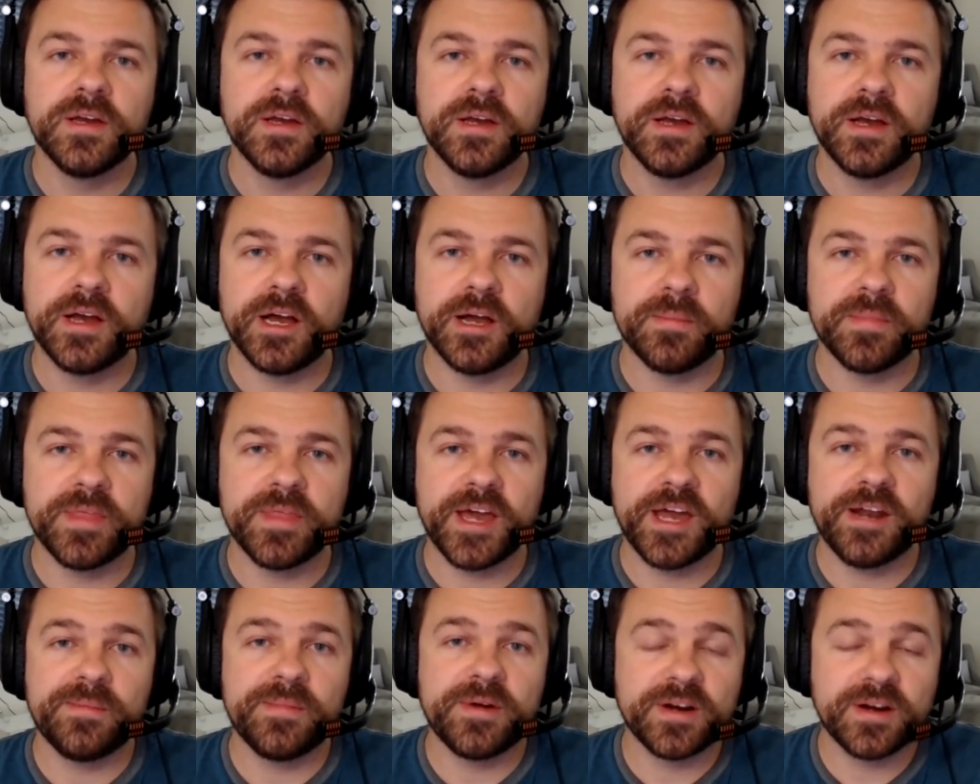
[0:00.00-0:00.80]
that,
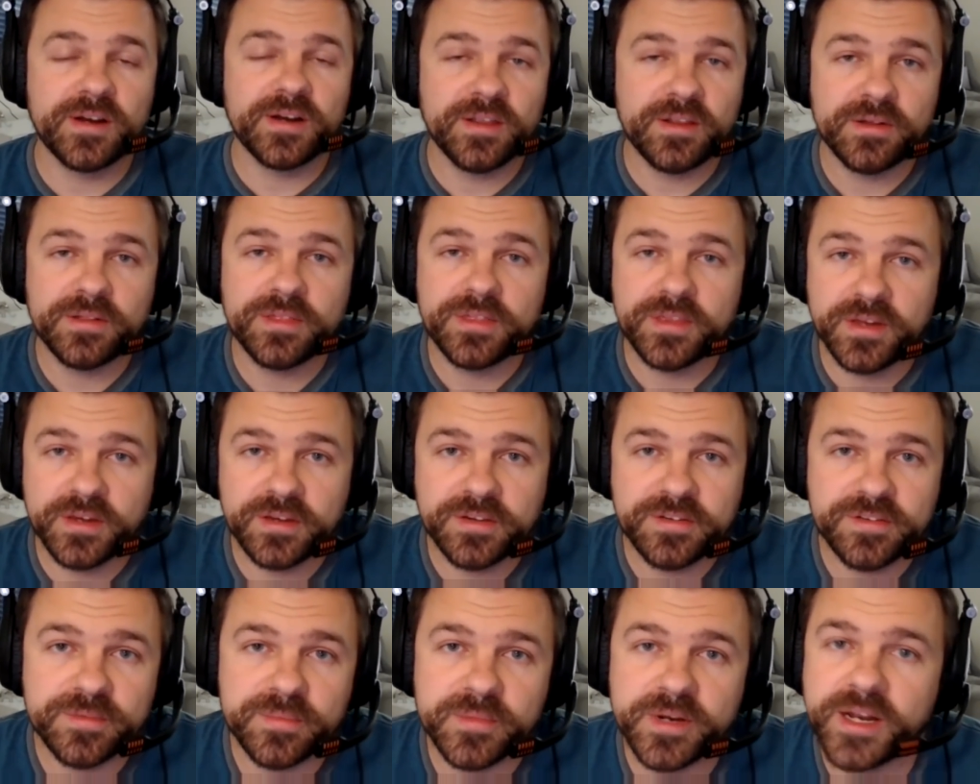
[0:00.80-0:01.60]
among other
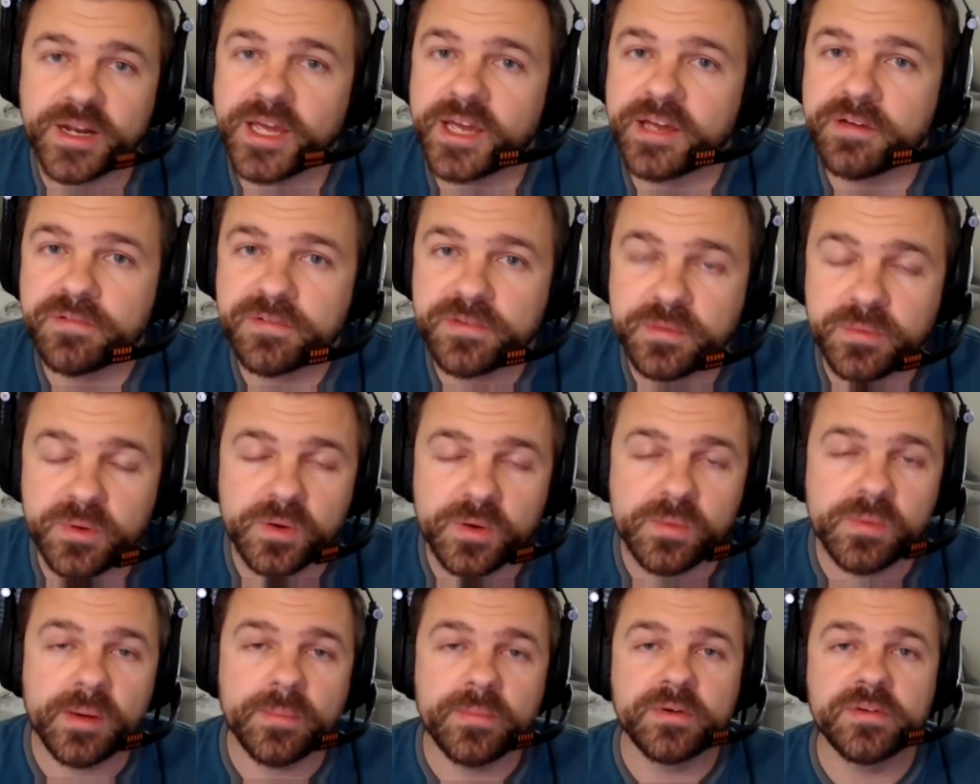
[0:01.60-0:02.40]
things, I'm going to have community
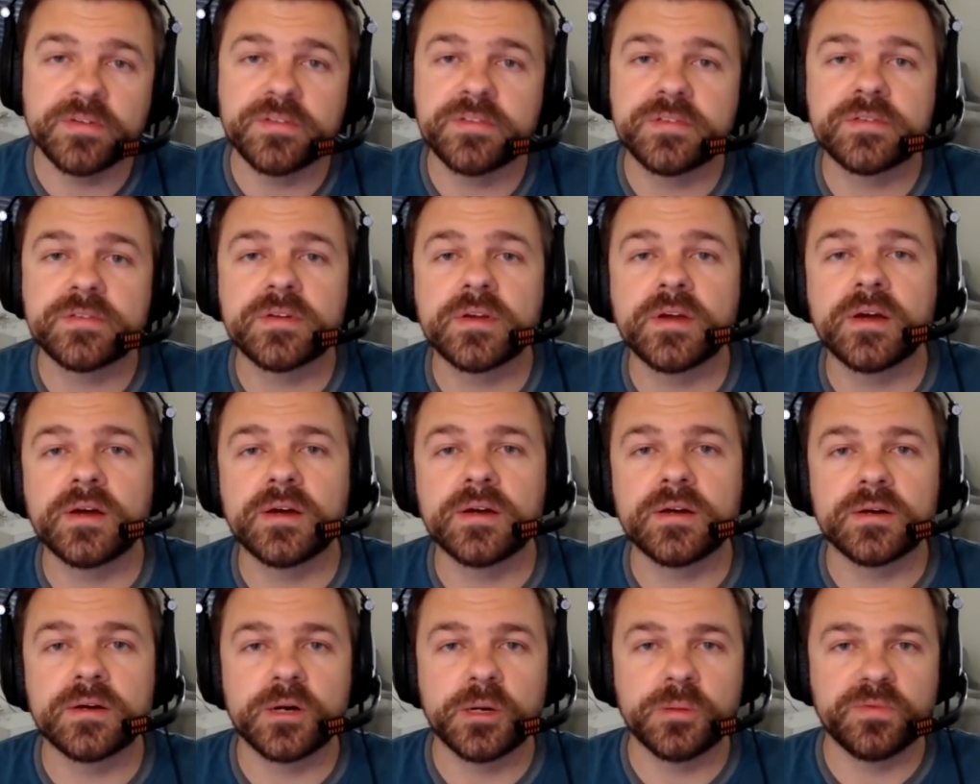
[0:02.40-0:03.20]
members
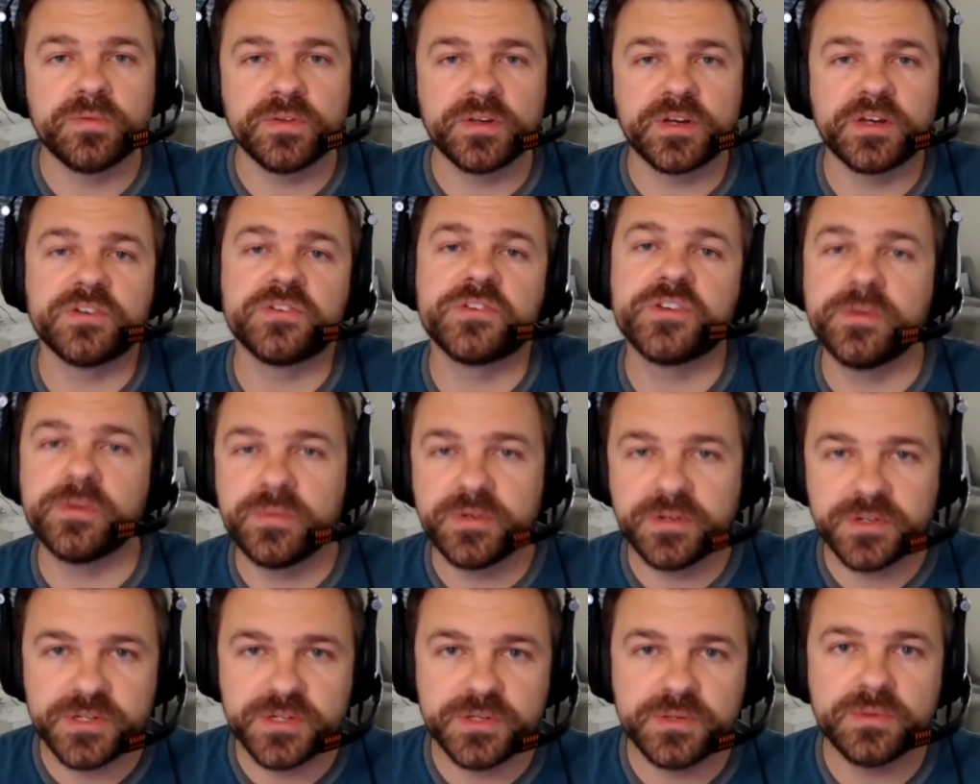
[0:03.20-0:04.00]
hopefully
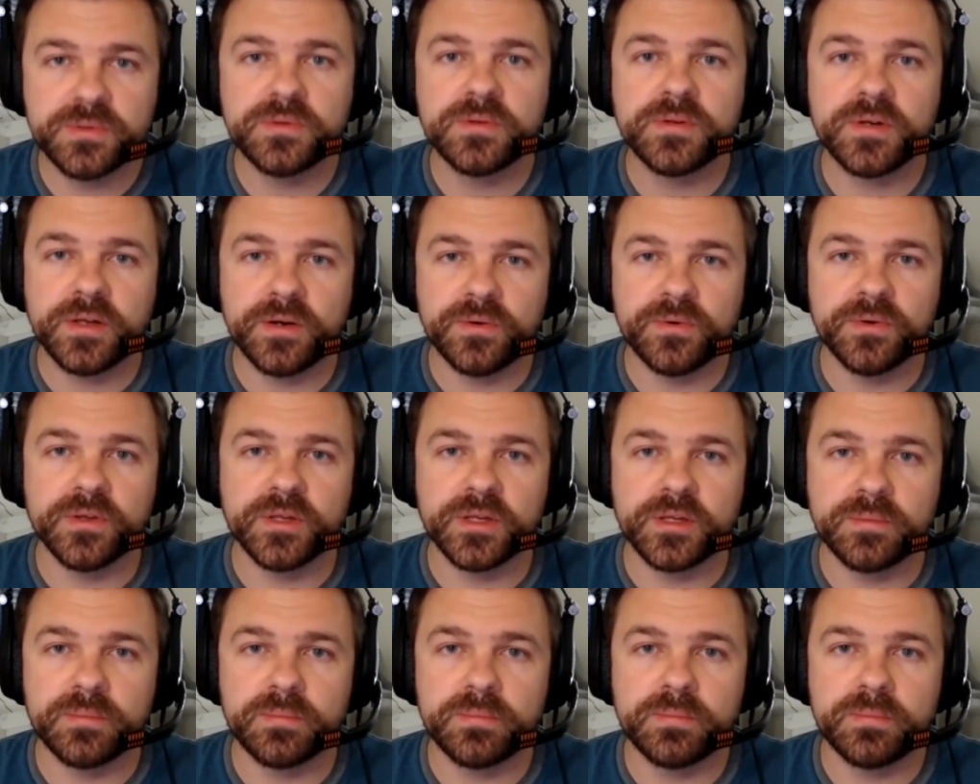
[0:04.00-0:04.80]
contribute to and
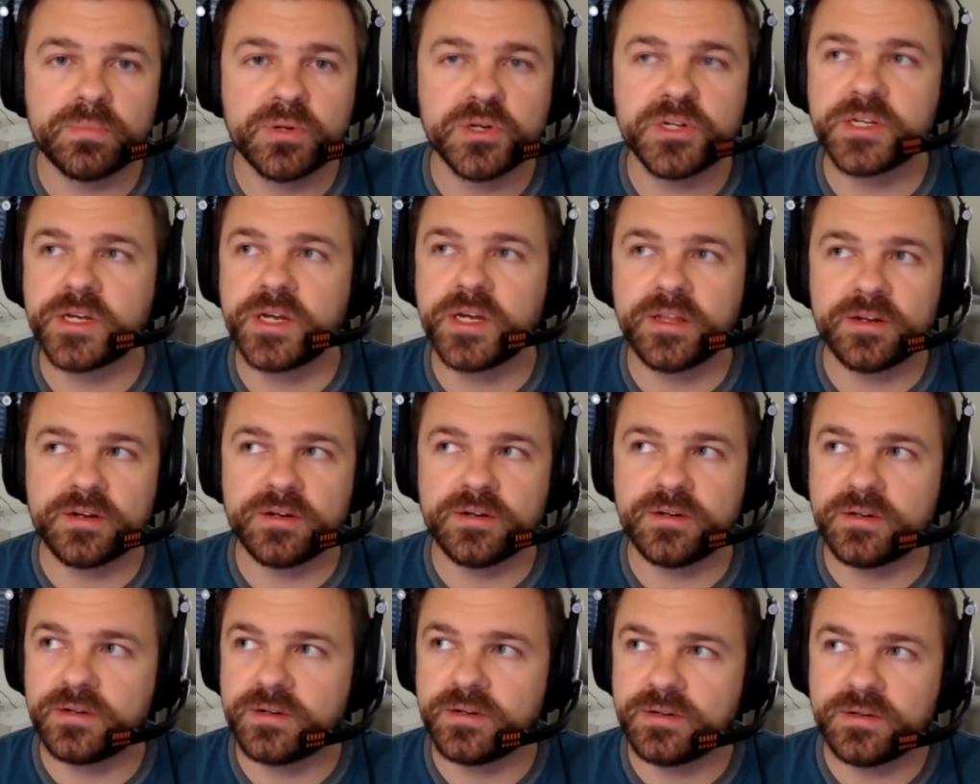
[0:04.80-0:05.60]
really put
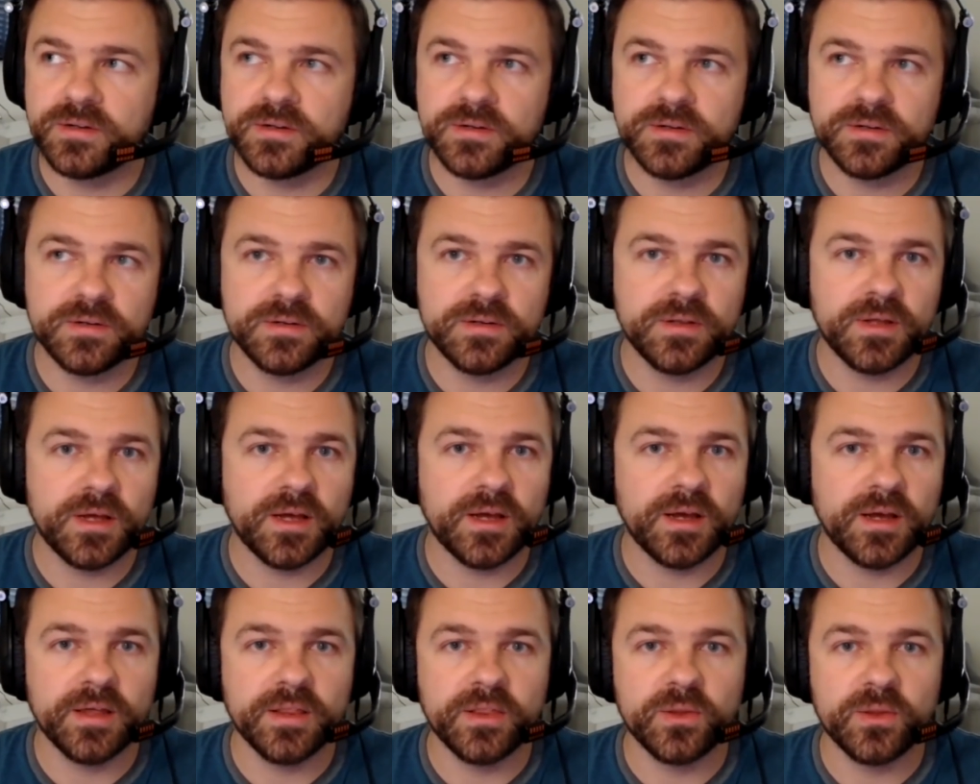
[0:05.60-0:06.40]
together
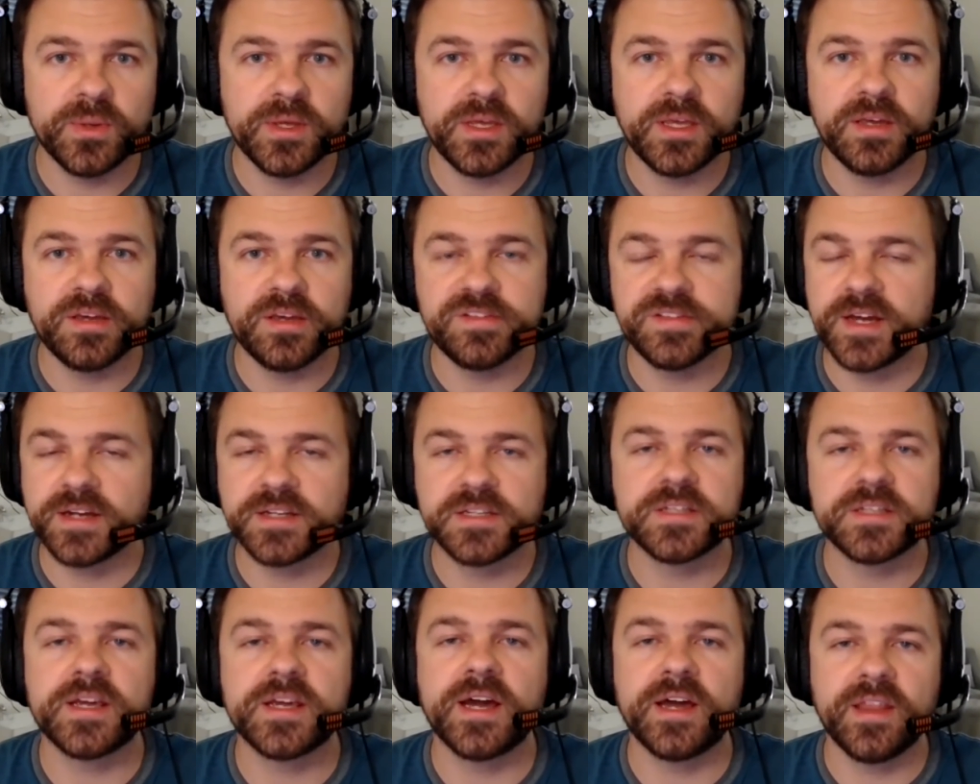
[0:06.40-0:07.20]
the wiki exactly
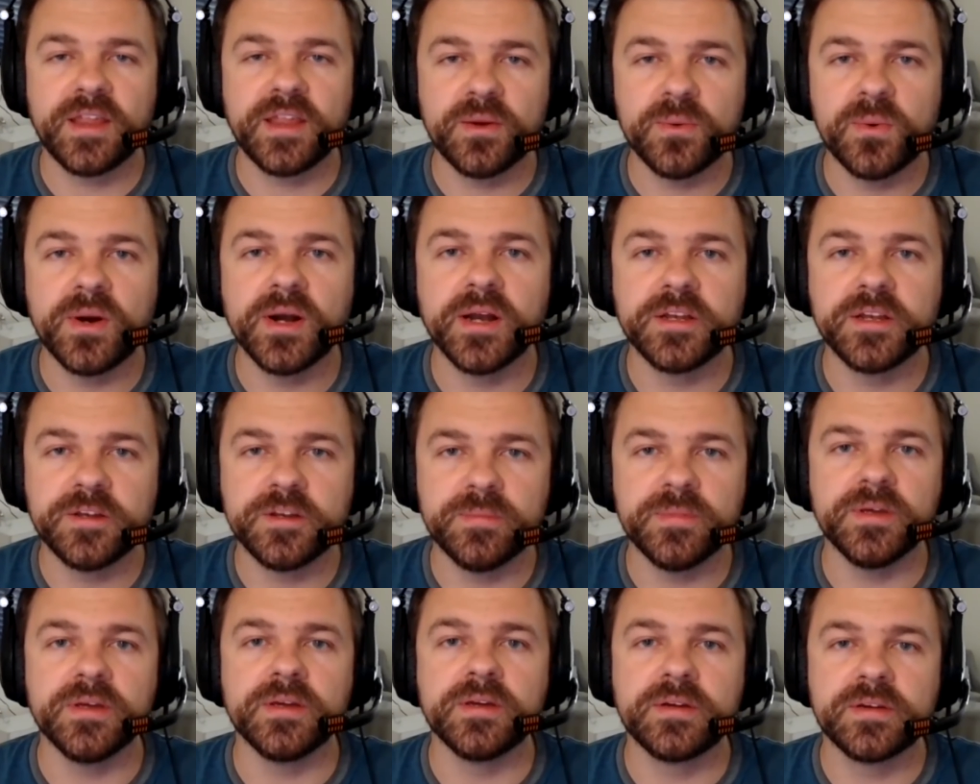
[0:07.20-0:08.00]
how they want it to
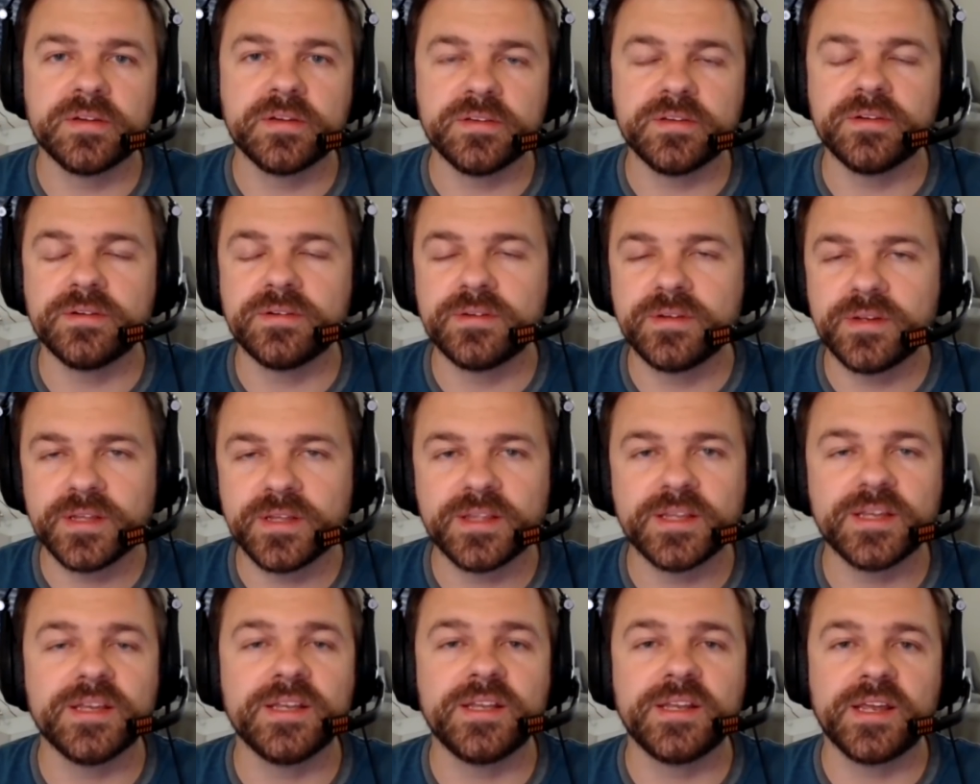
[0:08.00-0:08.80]
be, because at
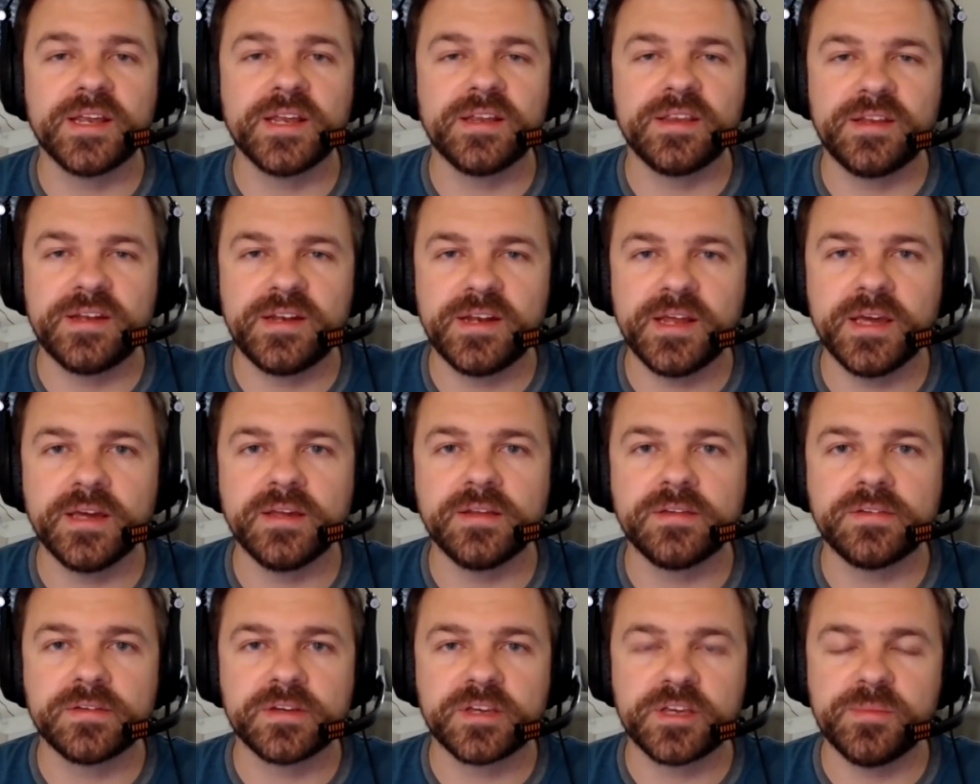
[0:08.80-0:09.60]
the end of the day,
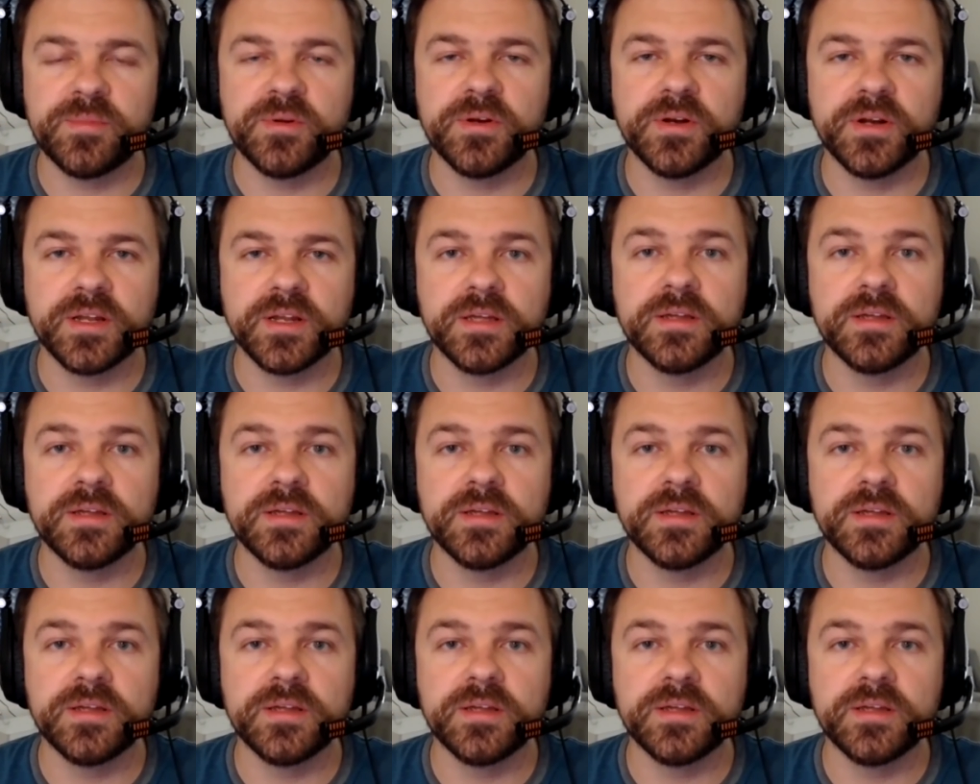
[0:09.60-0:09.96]
it's a community